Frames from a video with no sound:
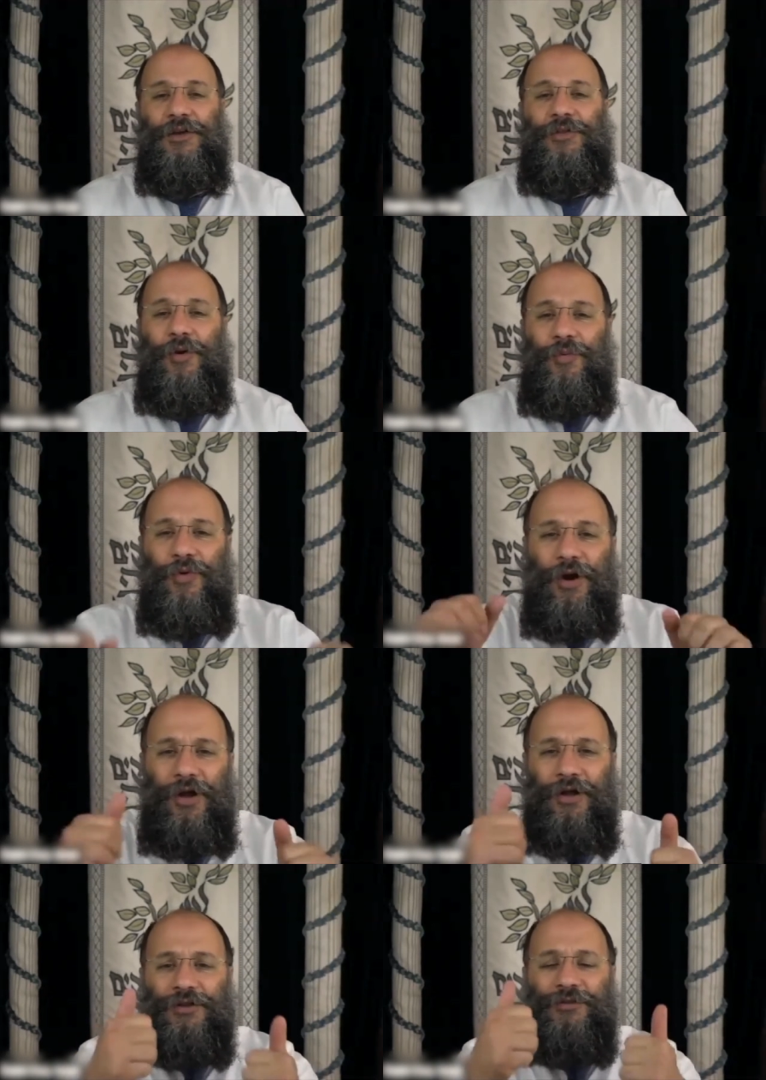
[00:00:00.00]
The
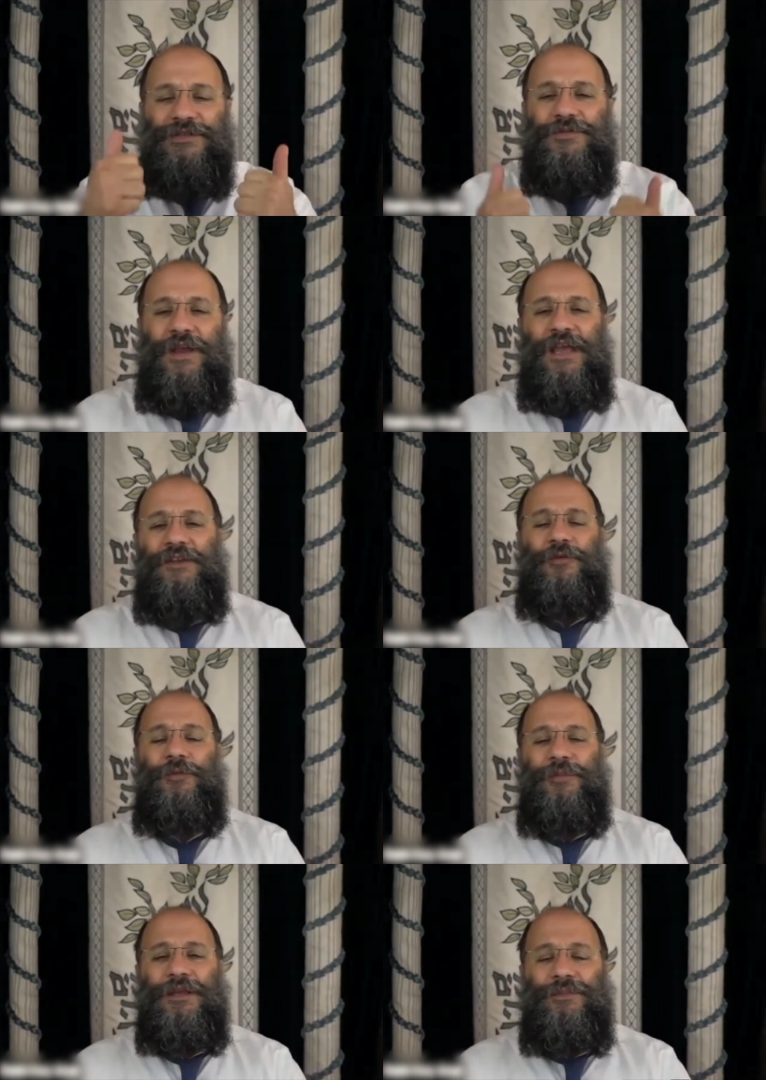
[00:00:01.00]
world was created for
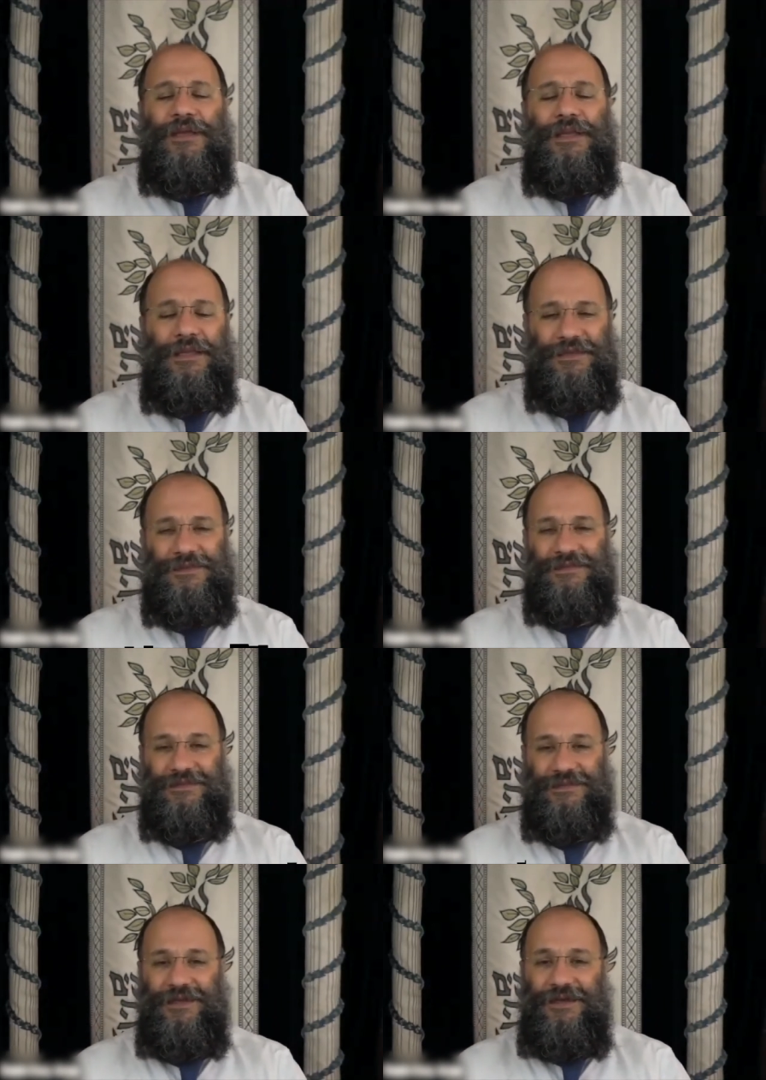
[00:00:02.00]
me
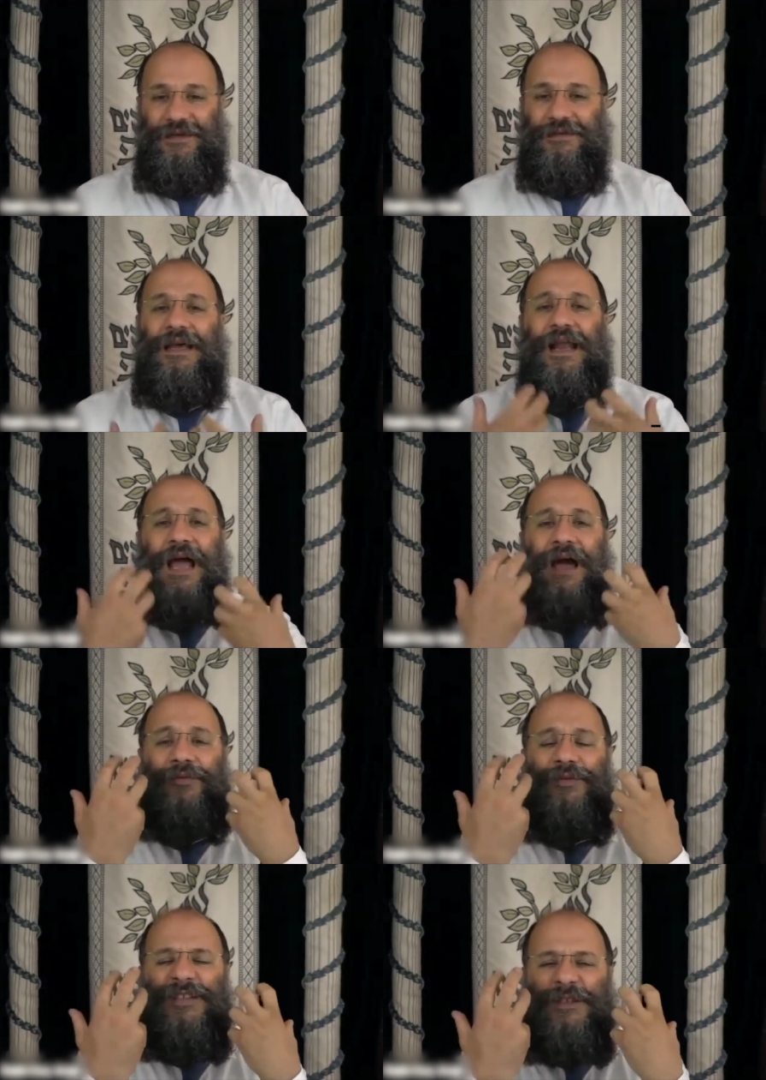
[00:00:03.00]
means that I
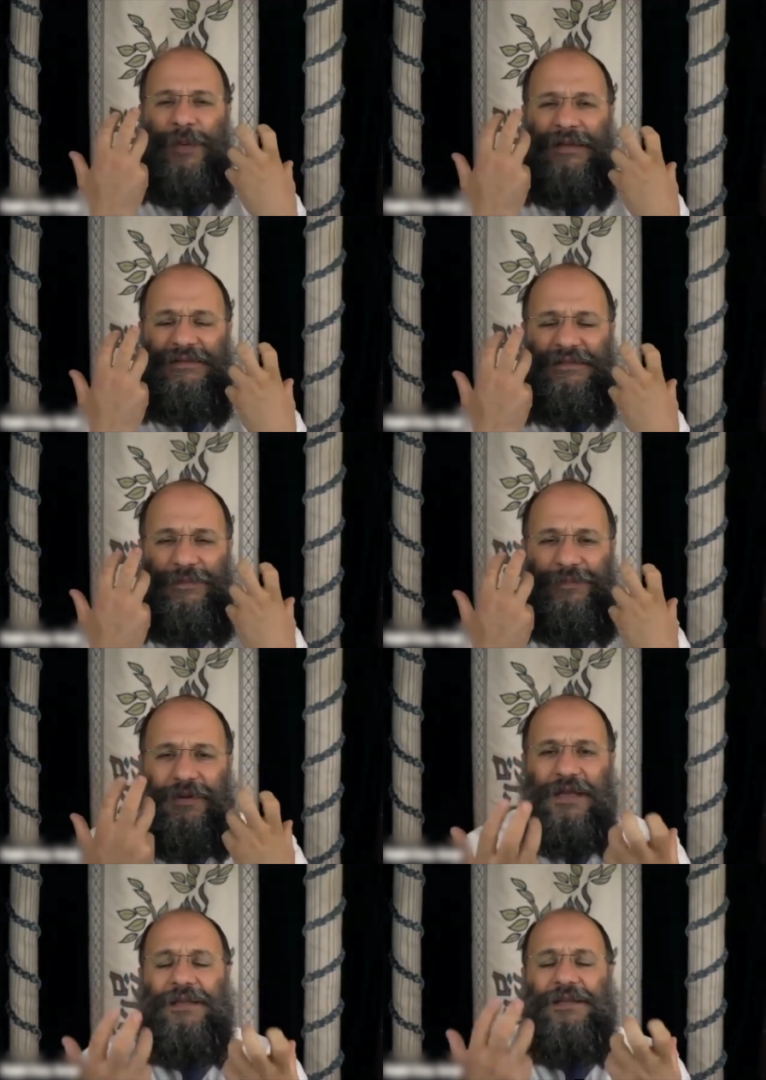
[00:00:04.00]
have a
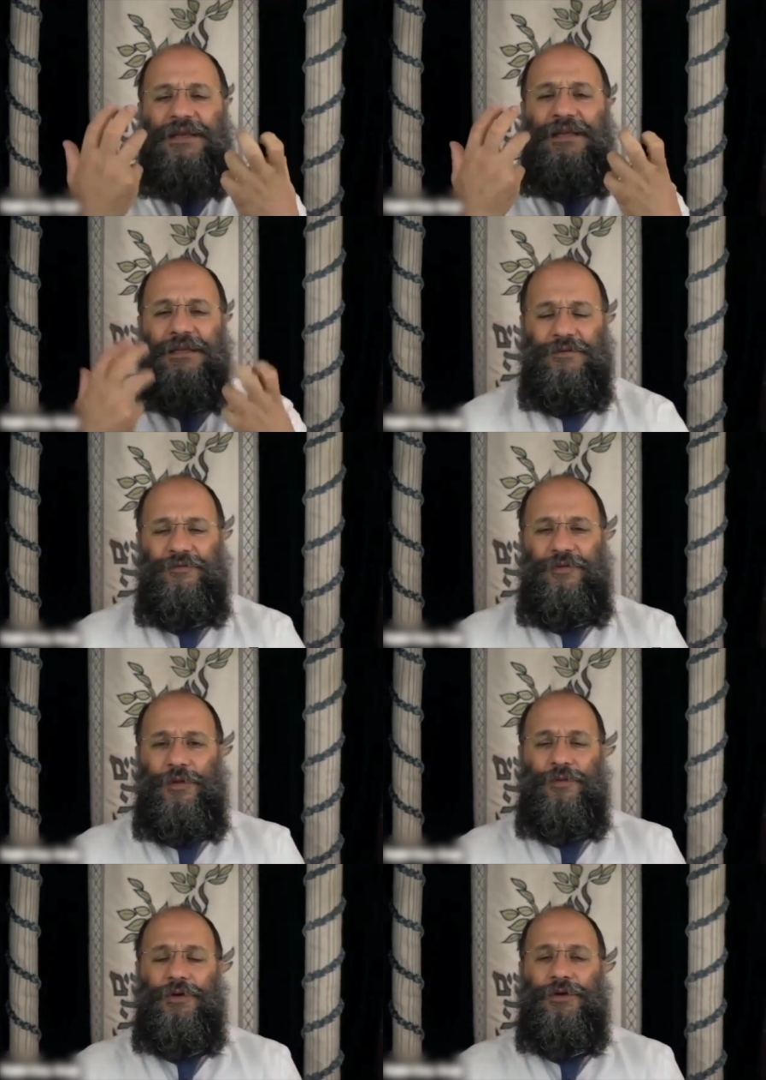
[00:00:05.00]
responsibility for
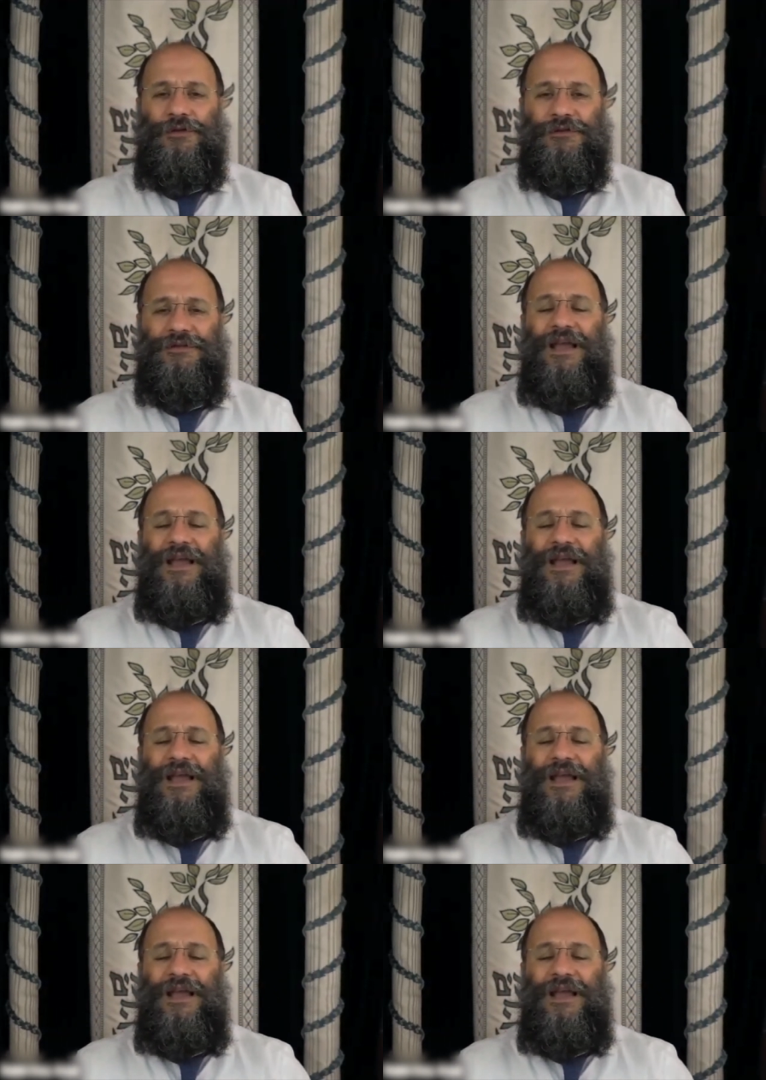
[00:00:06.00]
the world.